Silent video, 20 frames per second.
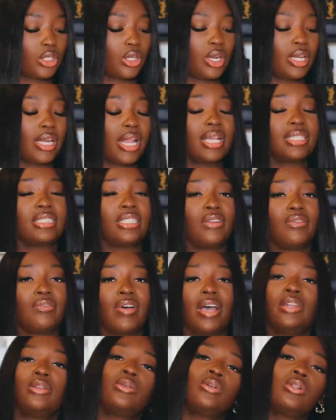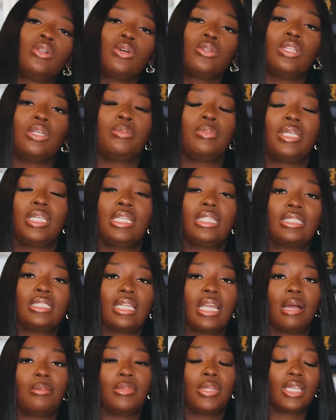So the next and final clothing piece
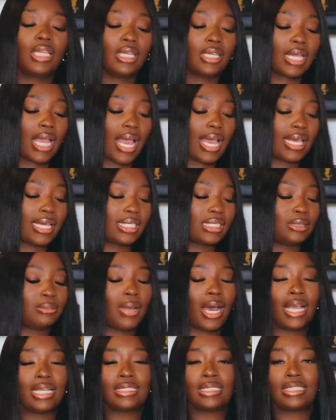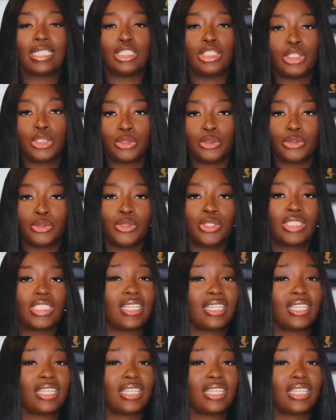that I'm looking at is by Essentials.